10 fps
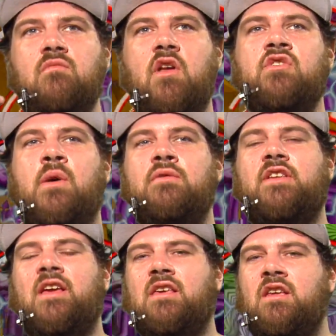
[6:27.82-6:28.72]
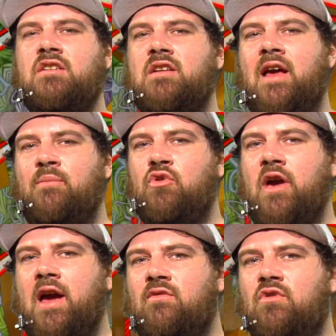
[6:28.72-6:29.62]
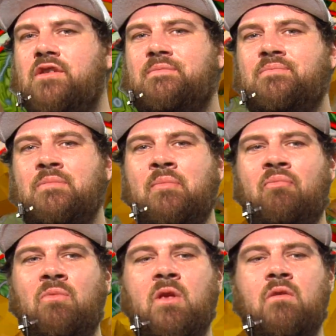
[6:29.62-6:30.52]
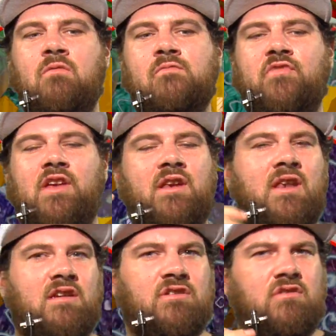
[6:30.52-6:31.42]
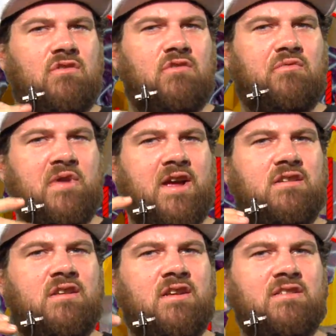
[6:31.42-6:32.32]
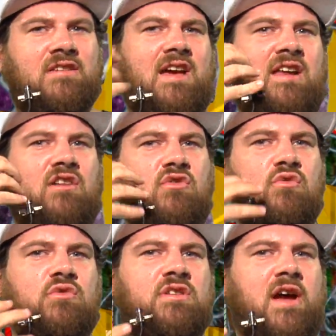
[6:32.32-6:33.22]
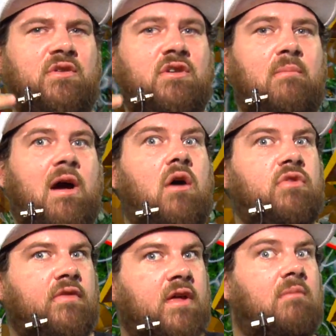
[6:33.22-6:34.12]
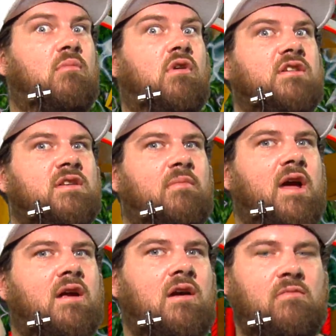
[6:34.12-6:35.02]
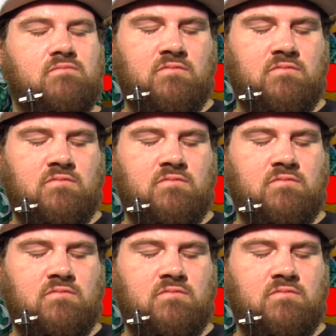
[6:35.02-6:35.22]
It's almost like each time you have one, the initial ranchness kind of cools down in your mouth and then it brings it back up.